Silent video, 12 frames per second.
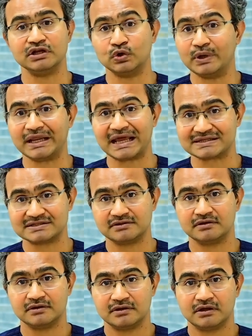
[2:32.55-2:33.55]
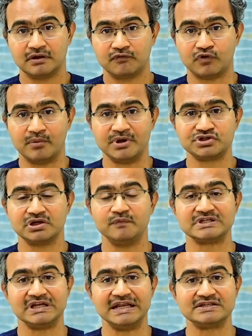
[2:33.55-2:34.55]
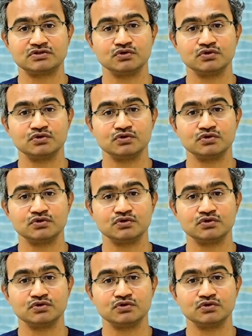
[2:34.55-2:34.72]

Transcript: uric acid formation, which leads to